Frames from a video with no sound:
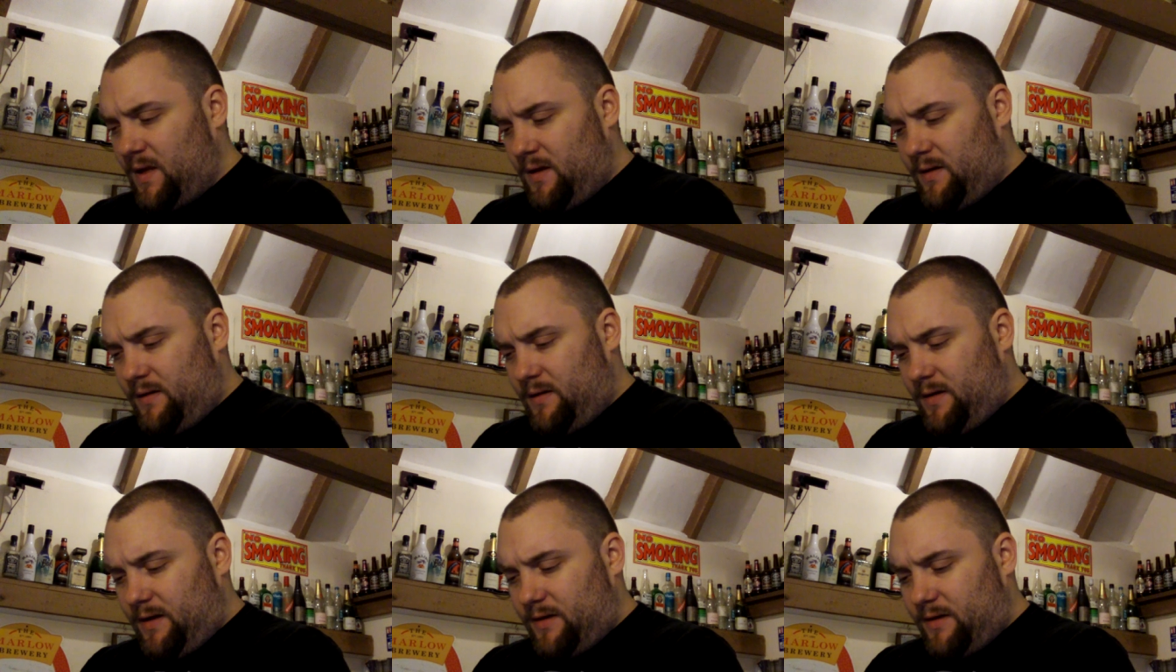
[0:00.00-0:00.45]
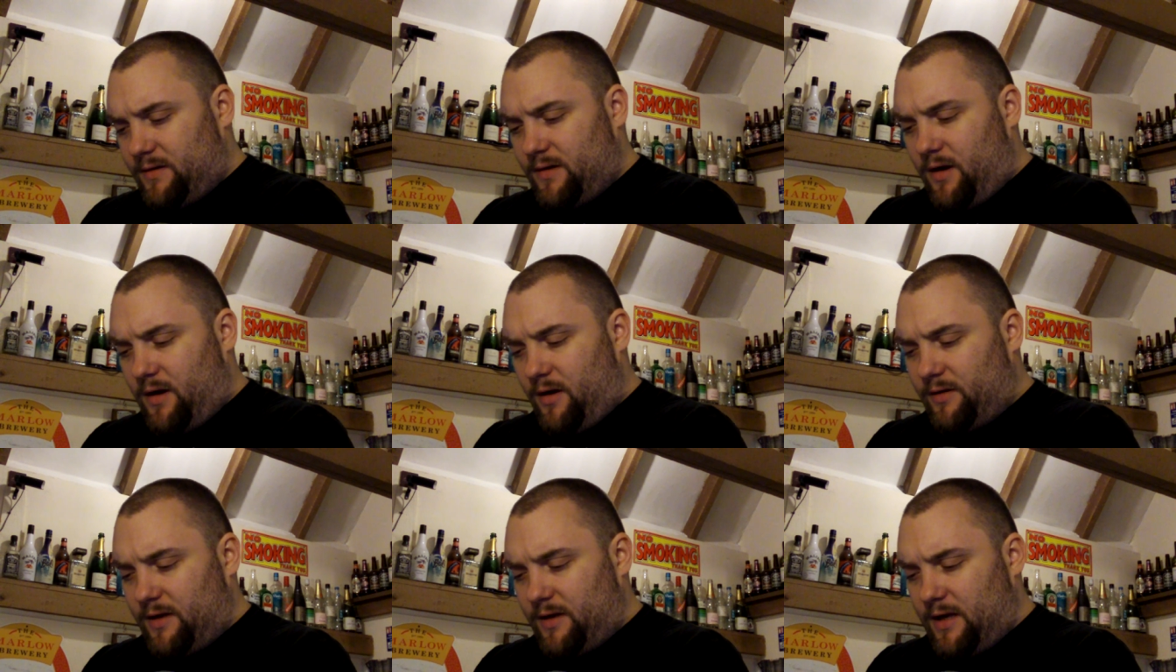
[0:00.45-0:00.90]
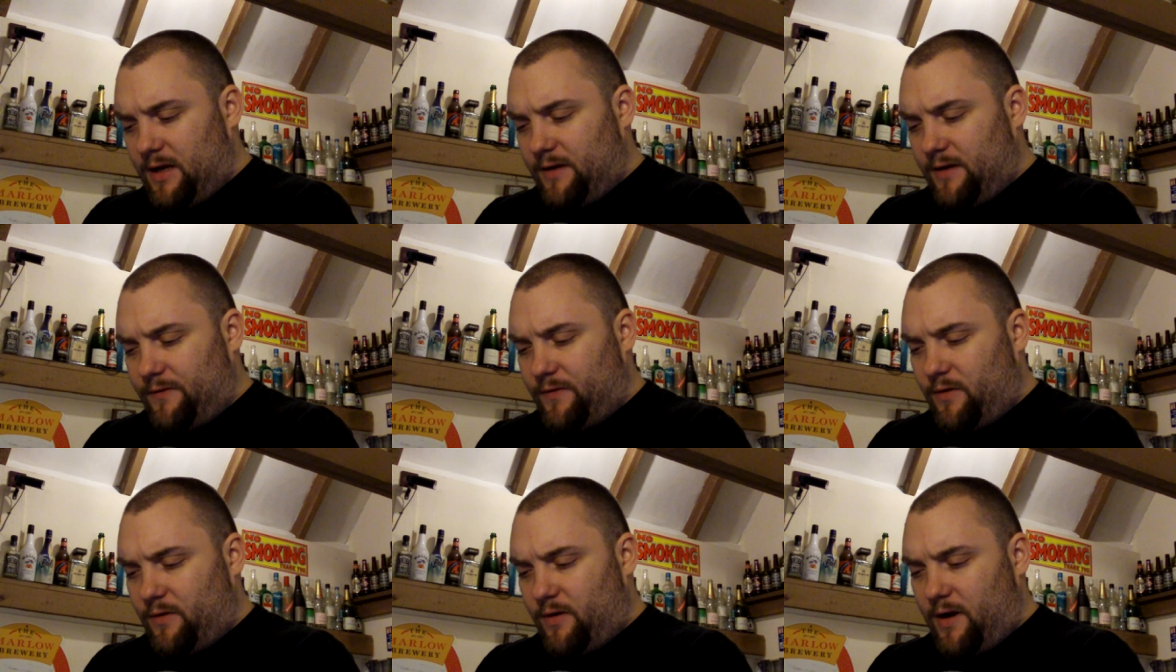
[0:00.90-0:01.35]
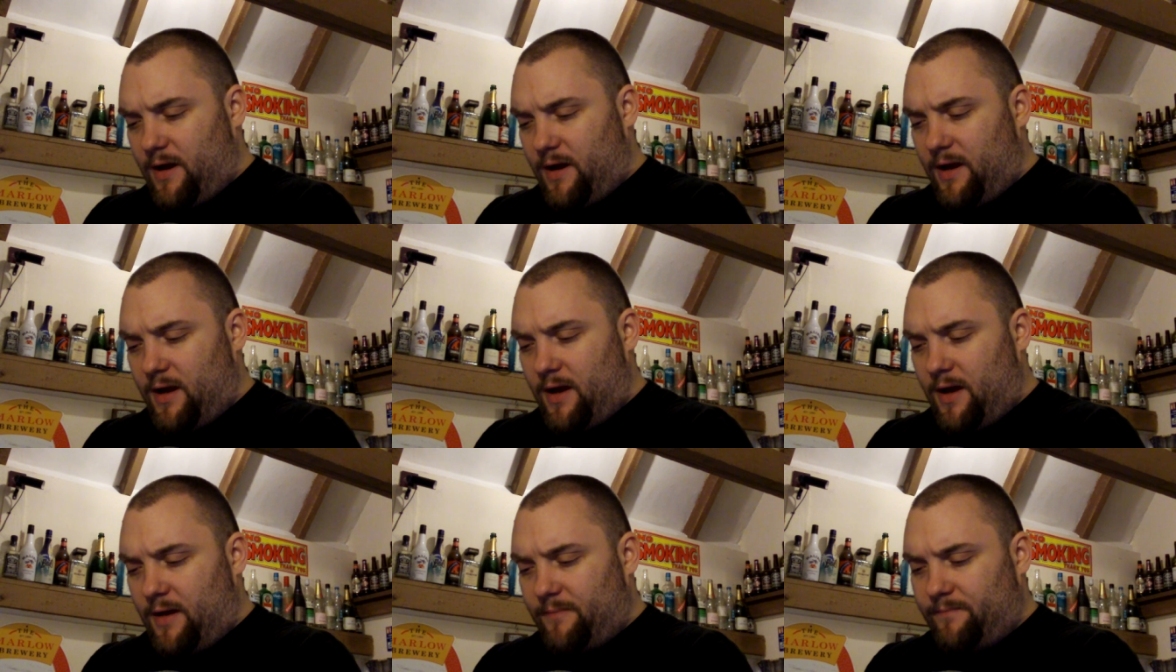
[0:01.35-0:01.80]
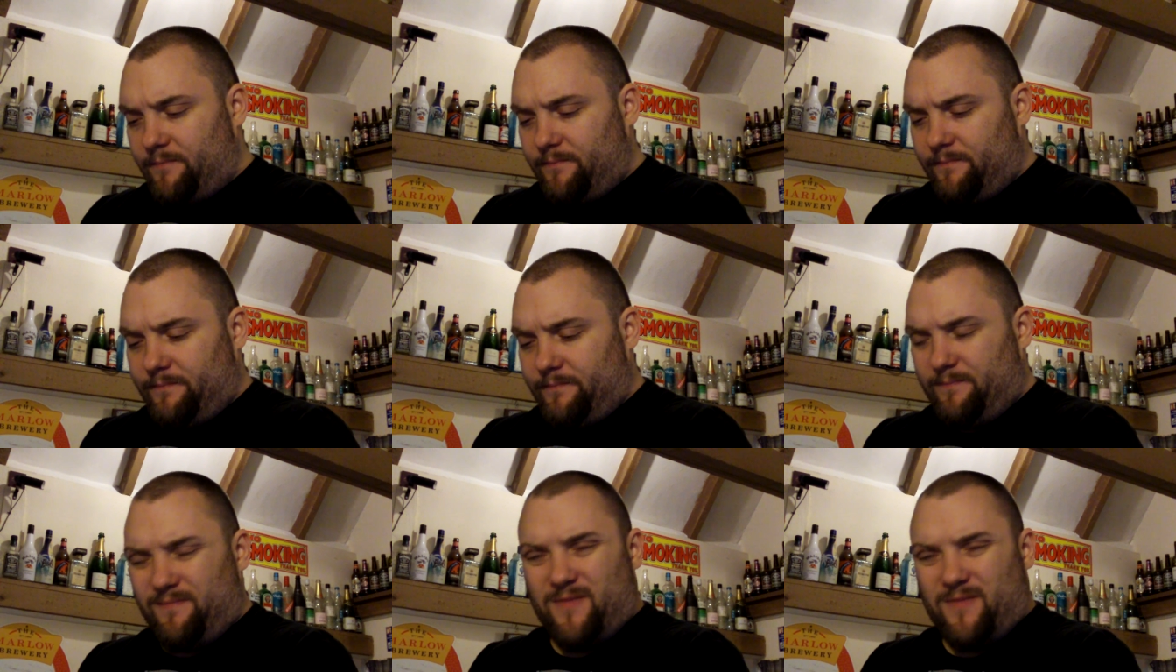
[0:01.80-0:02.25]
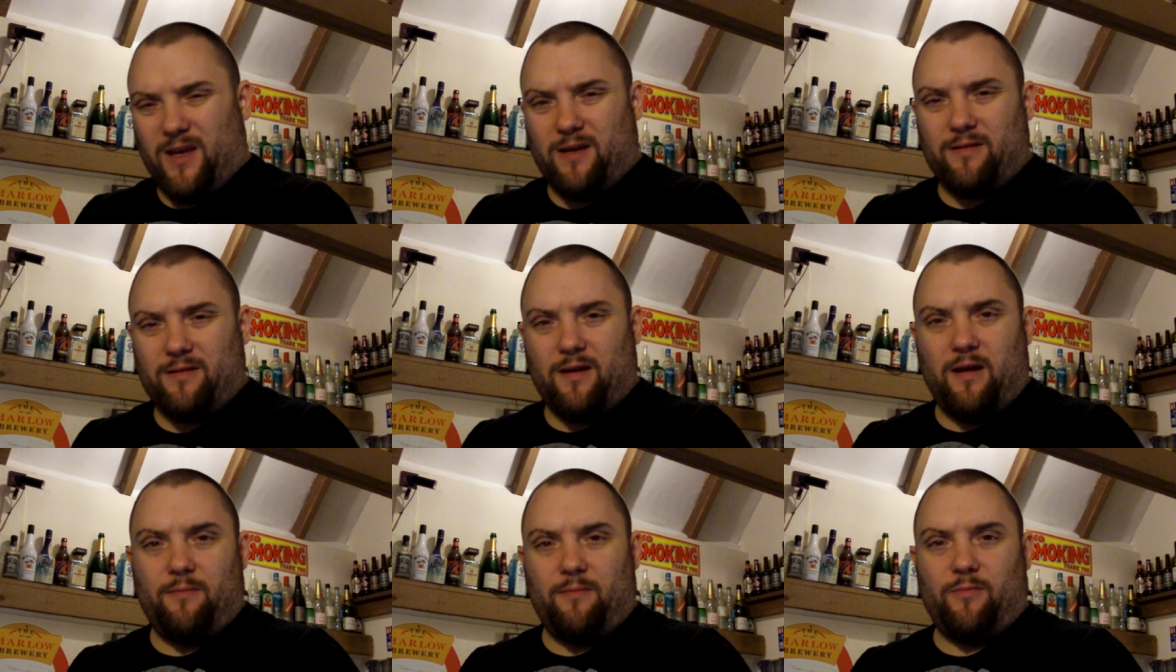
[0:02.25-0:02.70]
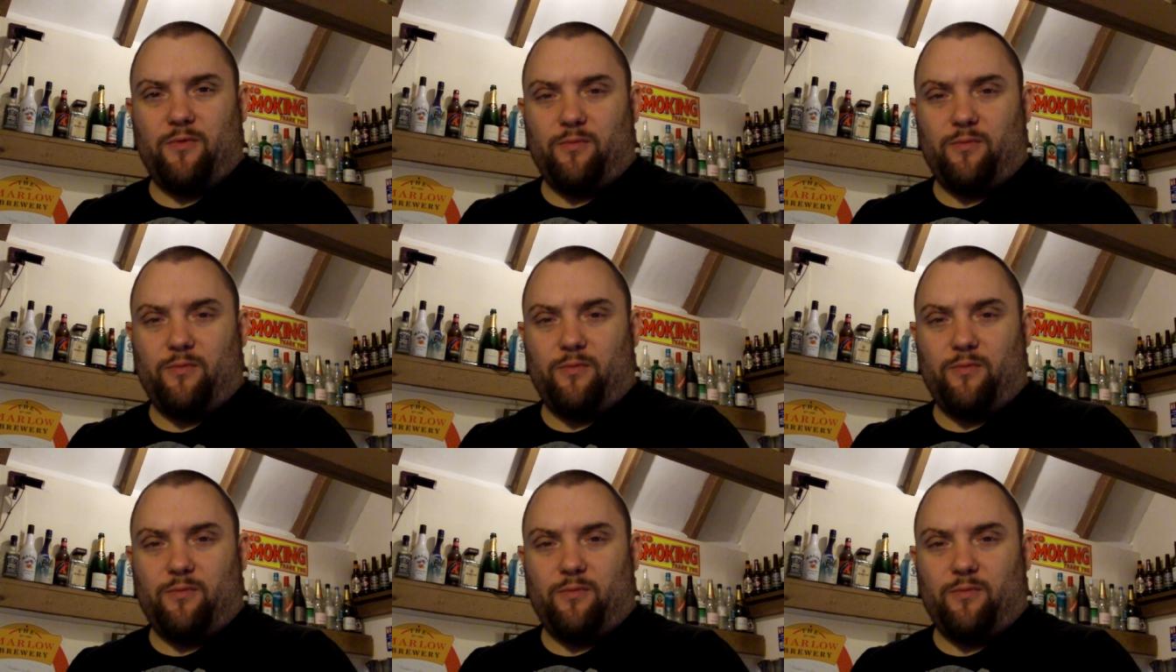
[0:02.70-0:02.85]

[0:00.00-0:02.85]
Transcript: Here's an idea for a I can't remember what